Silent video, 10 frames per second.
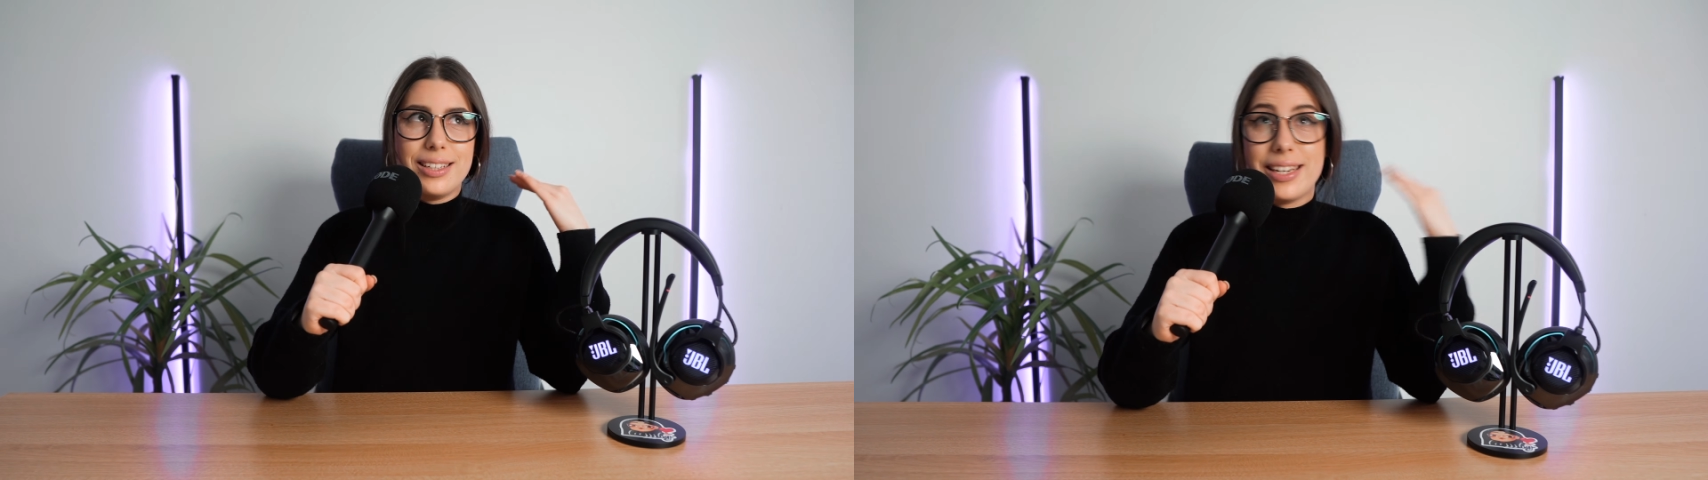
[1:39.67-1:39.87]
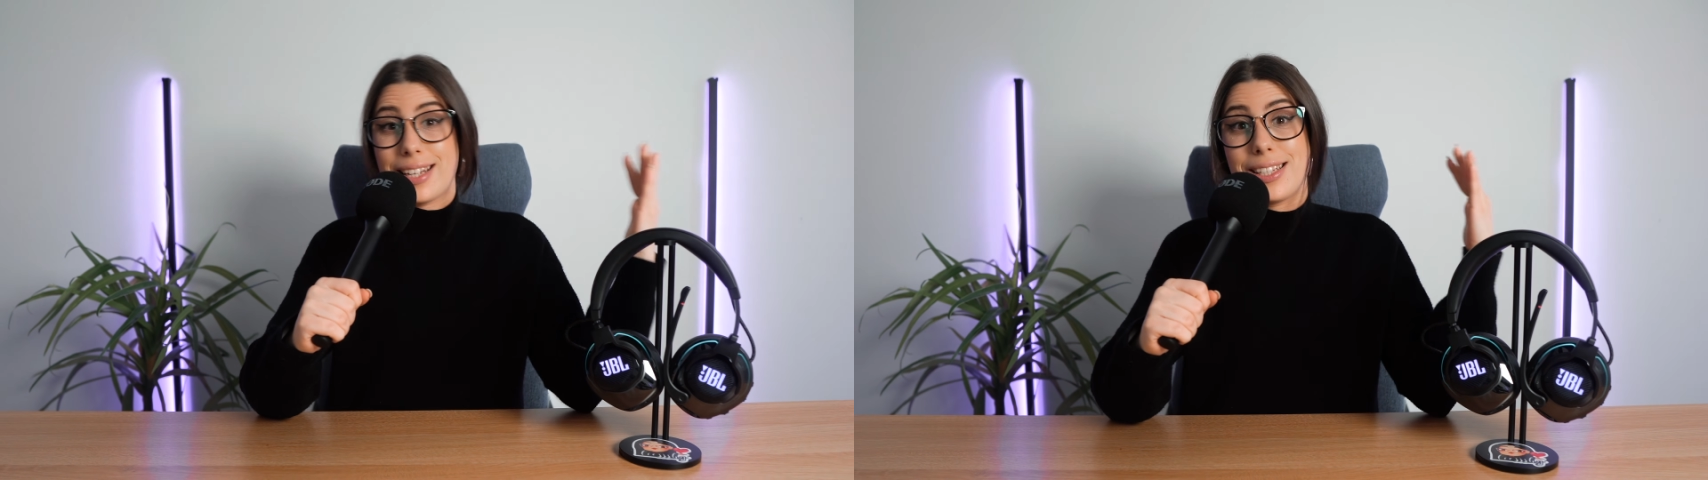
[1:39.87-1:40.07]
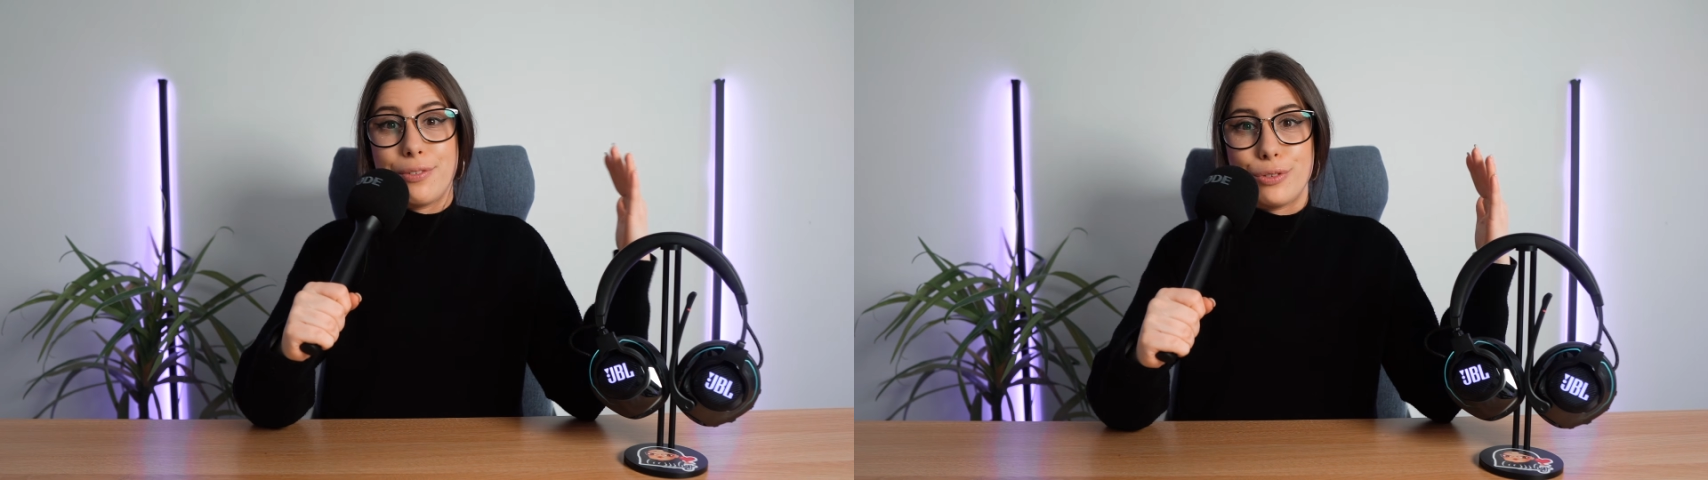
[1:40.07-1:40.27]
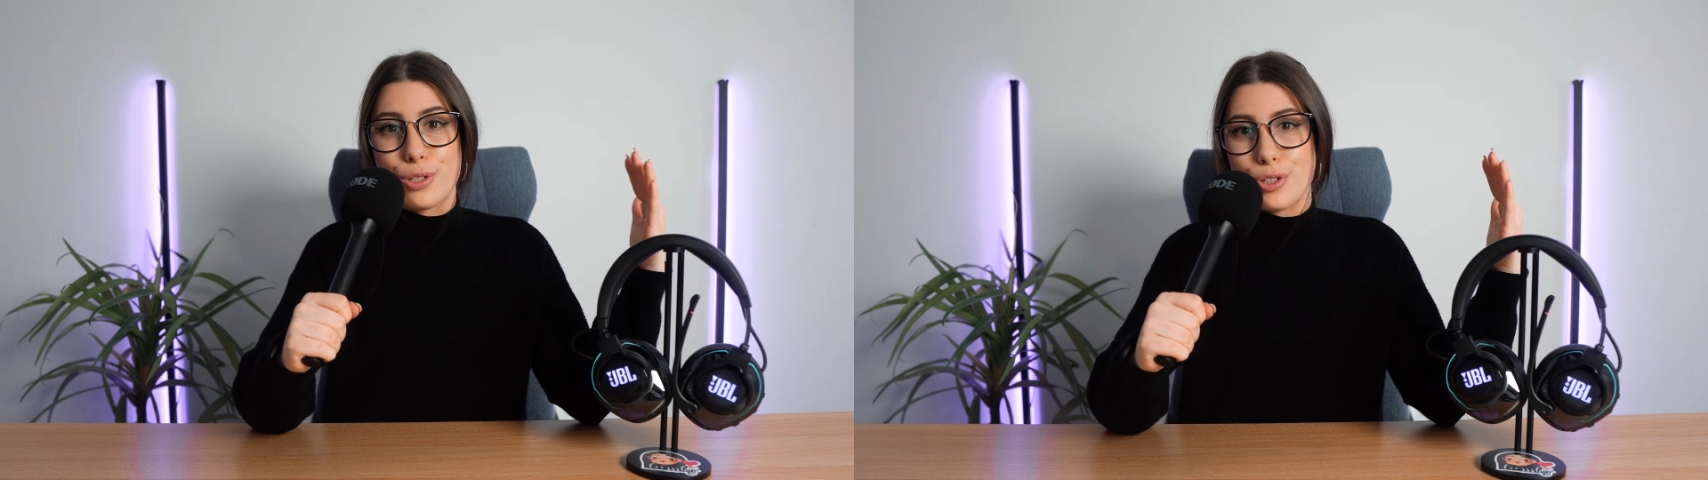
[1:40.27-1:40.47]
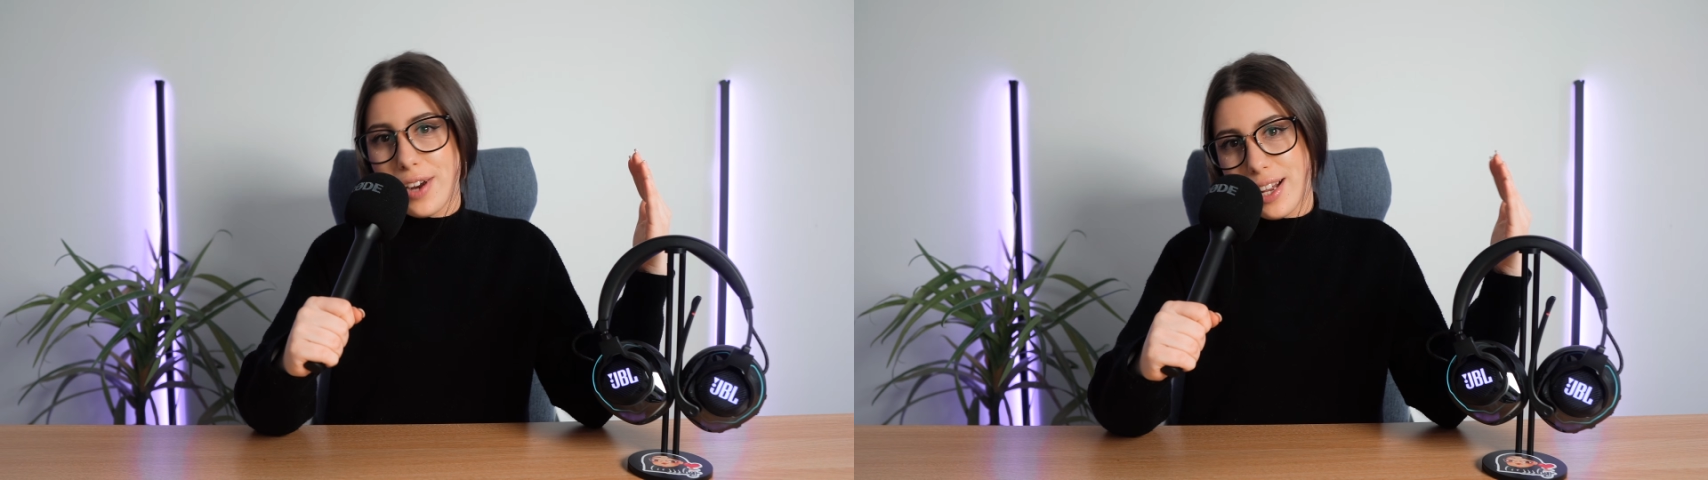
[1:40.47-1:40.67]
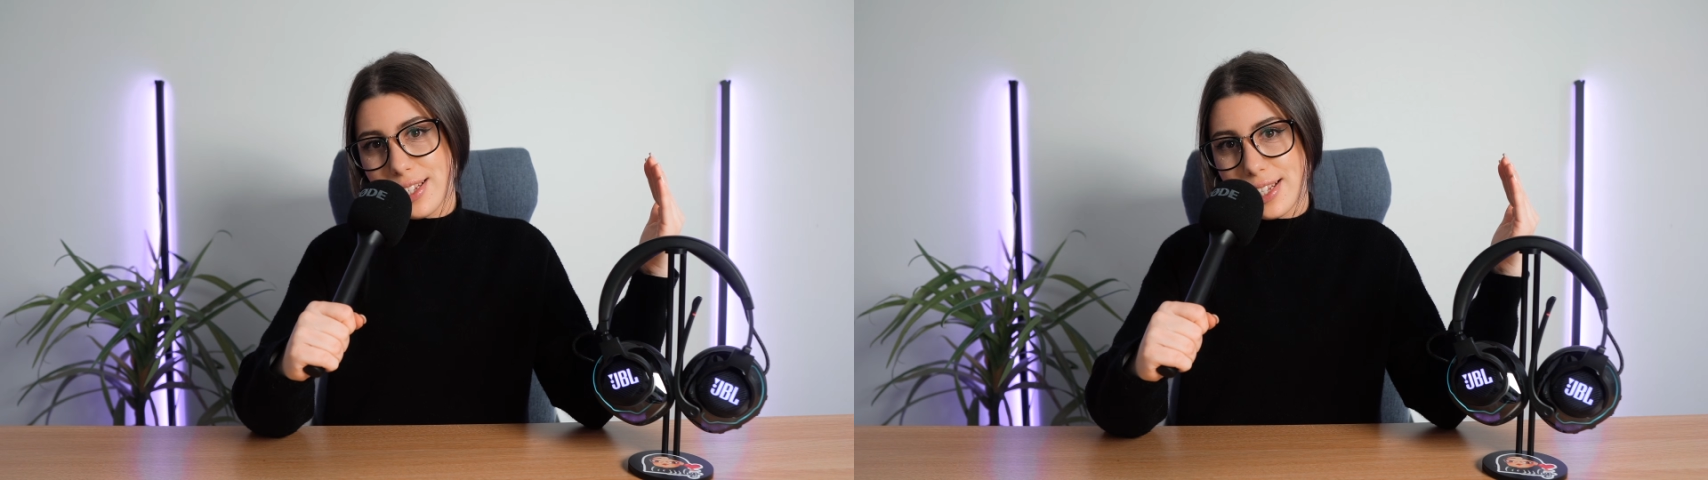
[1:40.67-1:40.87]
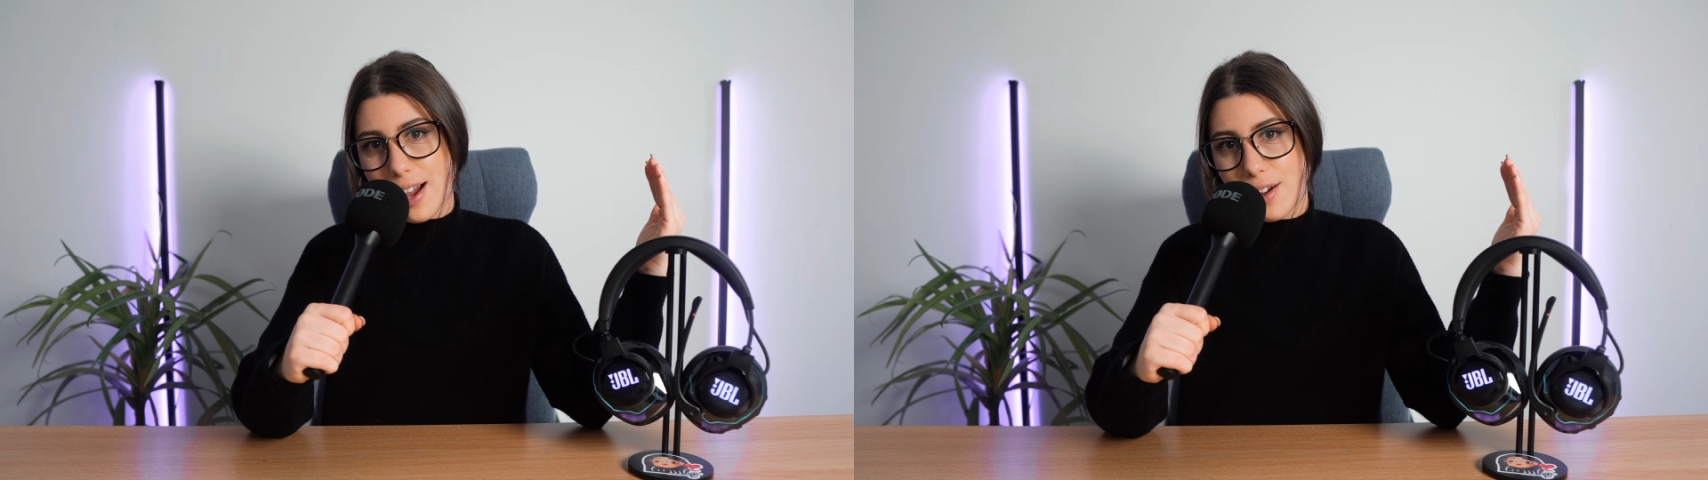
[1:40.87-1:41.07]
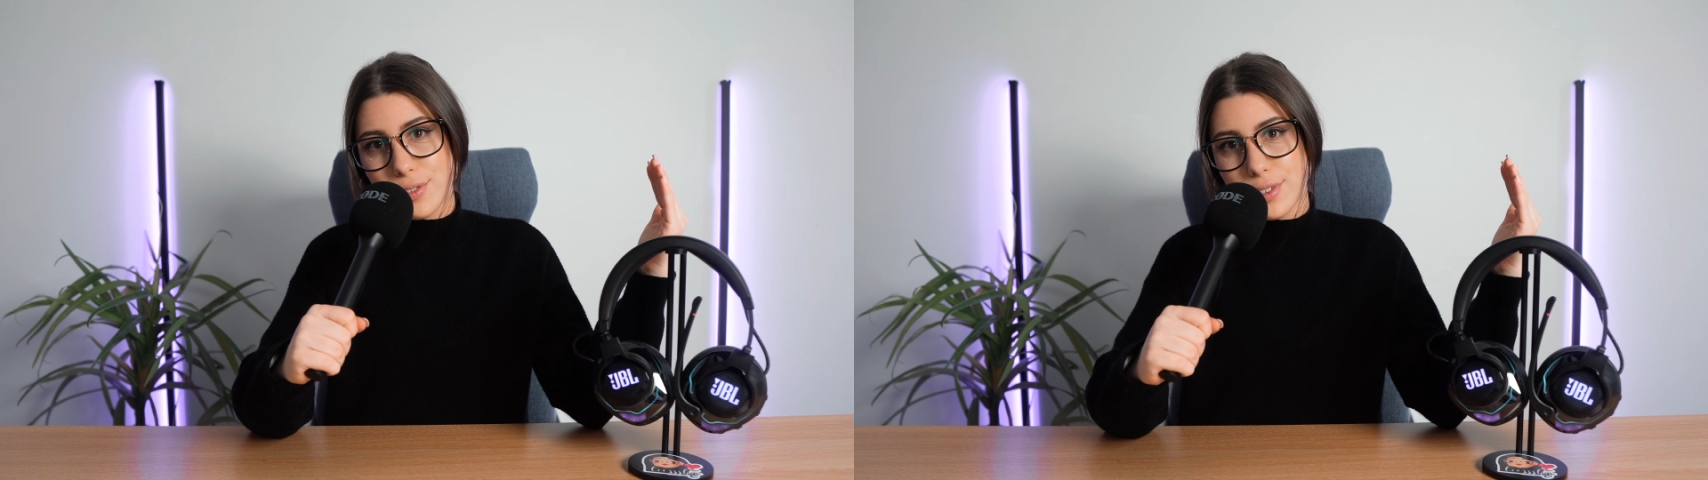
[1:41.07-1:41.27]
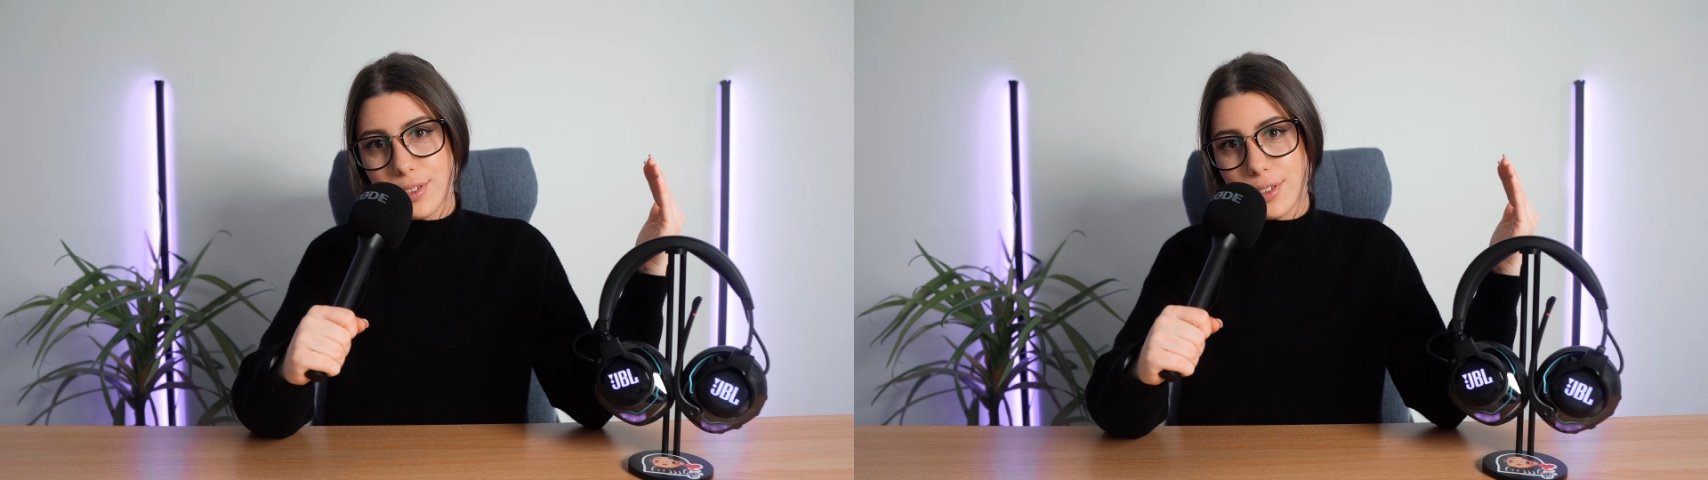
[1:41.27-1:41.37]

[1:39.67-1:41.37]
next level surround sound.